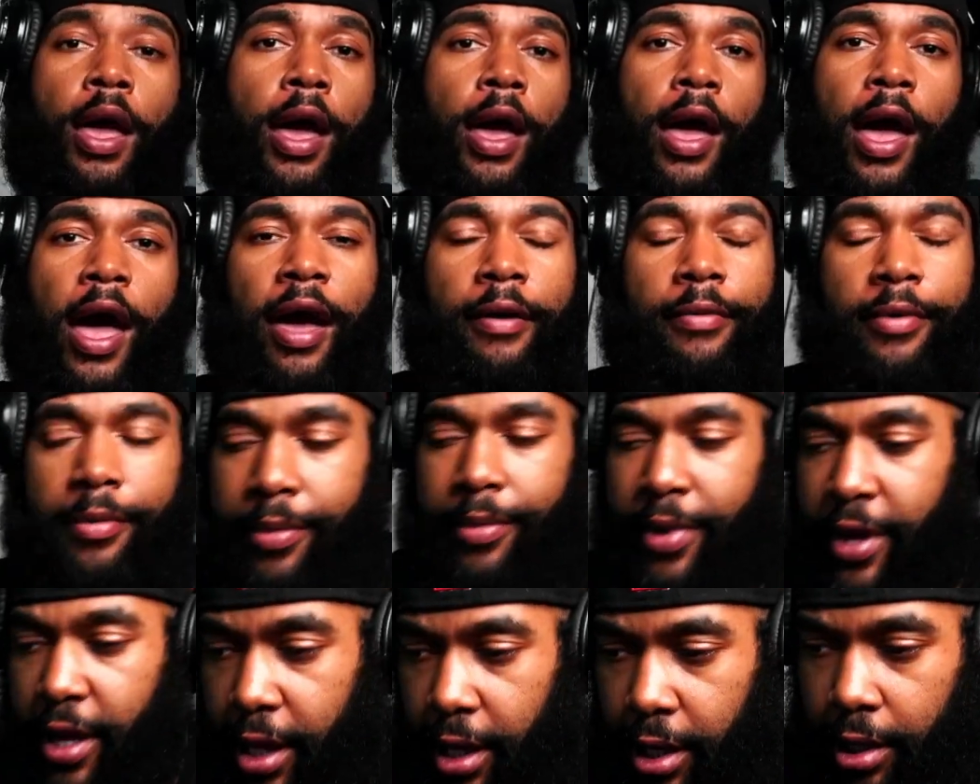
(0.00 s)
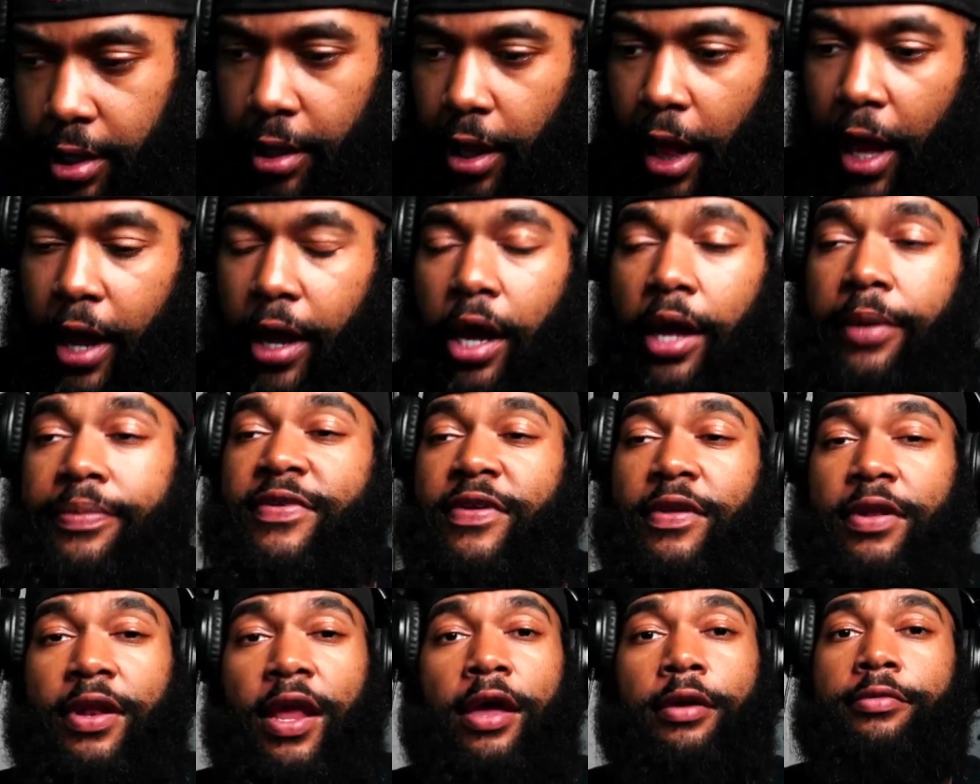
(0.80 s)
I haven't been like up to
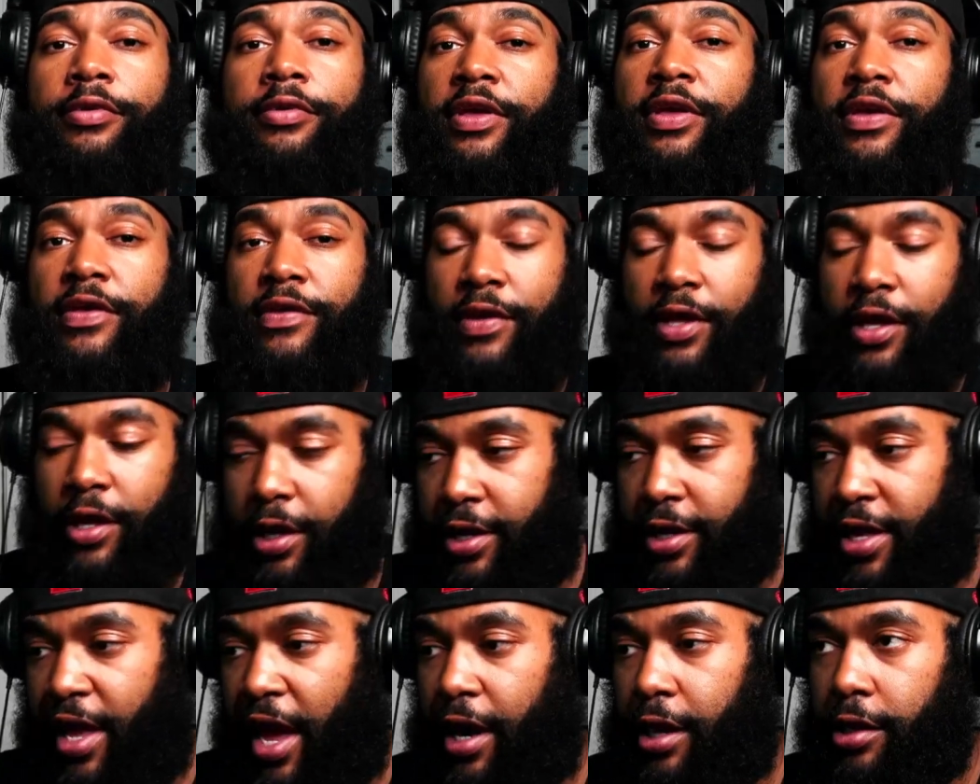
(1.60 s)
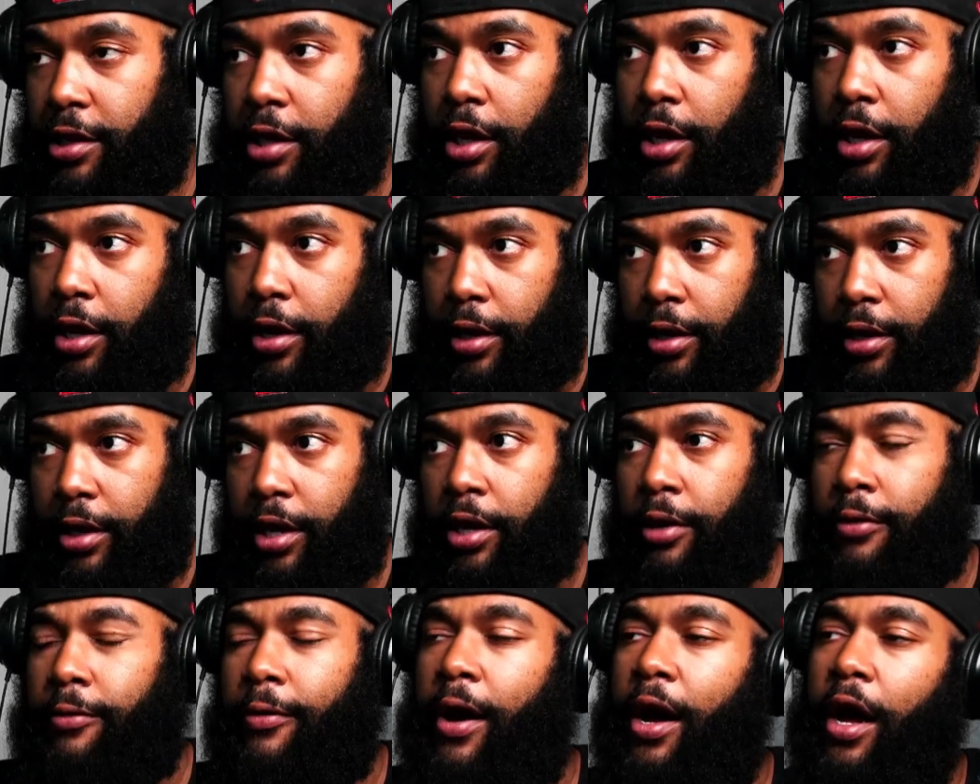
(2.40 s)
date with his uh, catalog in
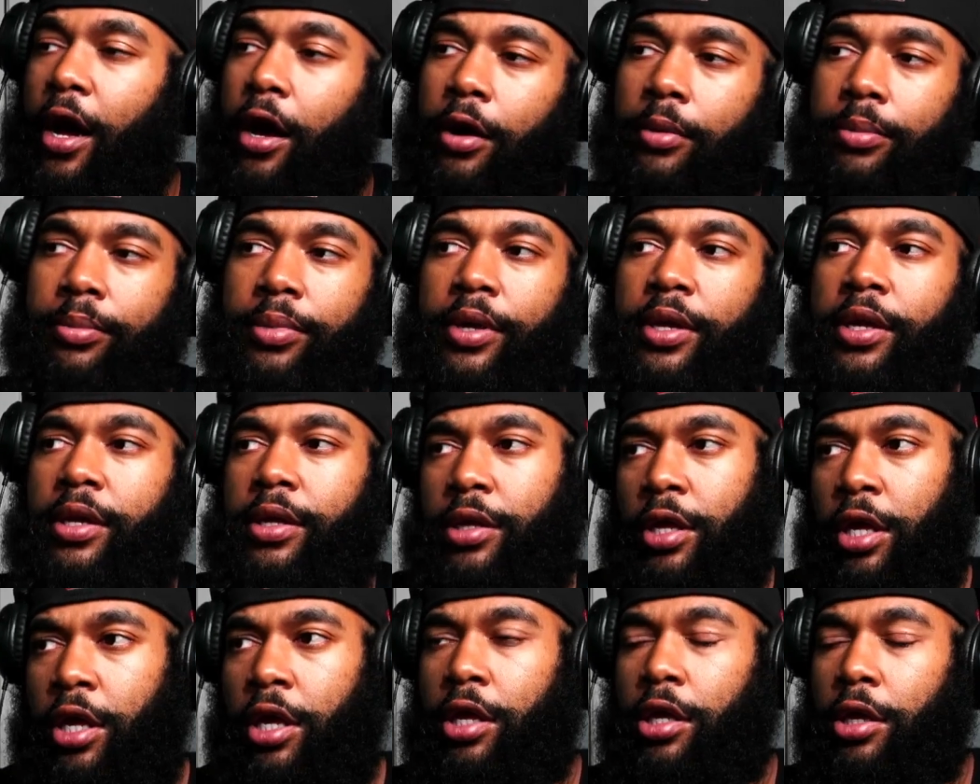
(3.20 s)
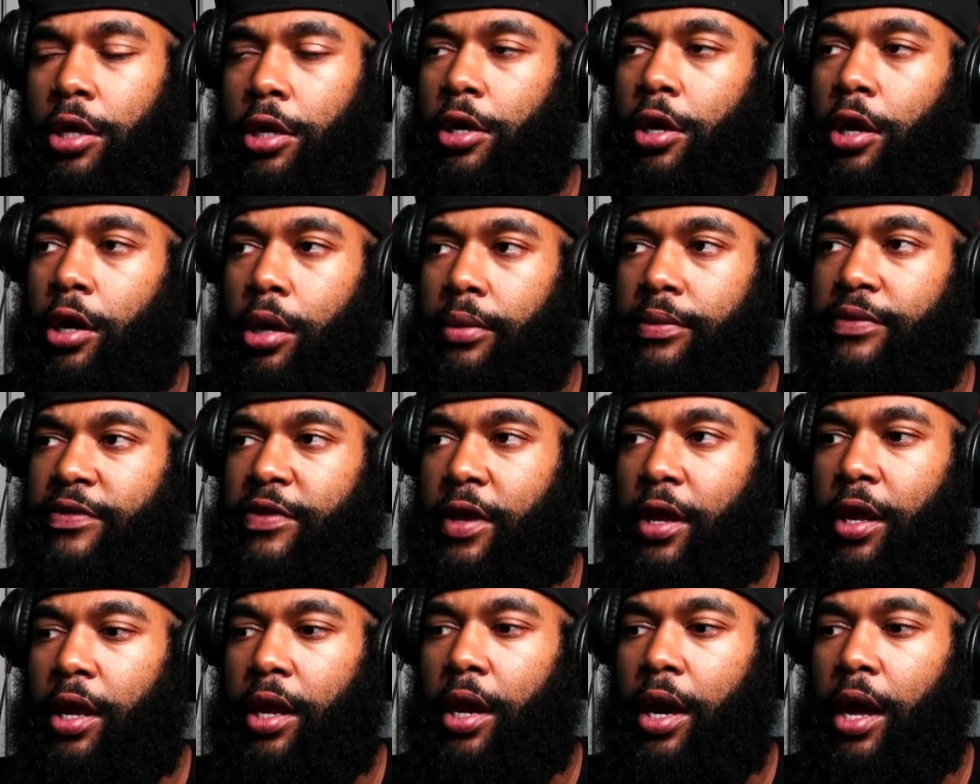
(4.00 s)
a while, but you know what I'm saying.